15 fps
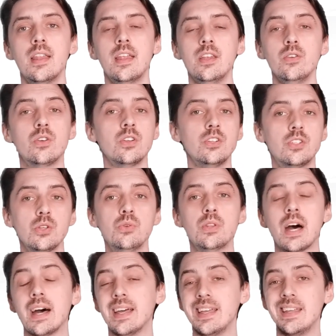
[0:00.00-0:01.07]
then you can do
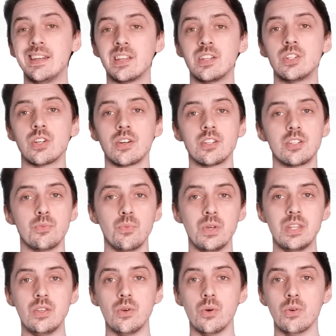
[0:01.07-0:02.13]
that in conjunction
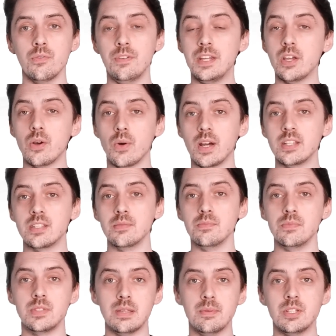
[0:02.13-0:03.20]
with your video
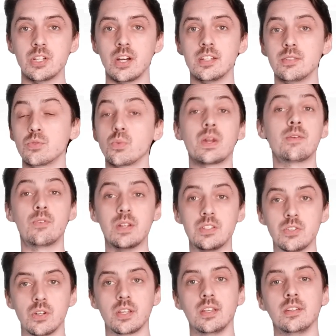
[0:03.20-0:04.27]
items, image items, whatever it
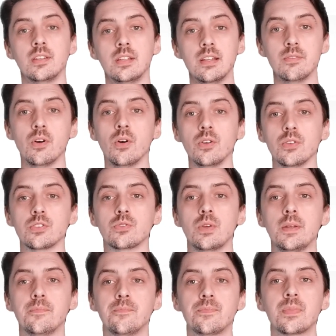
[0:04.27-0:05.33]
is you're looking to deliver on your
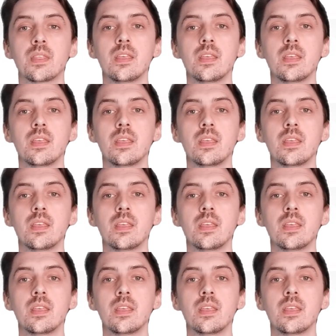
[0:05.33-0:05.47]
screen.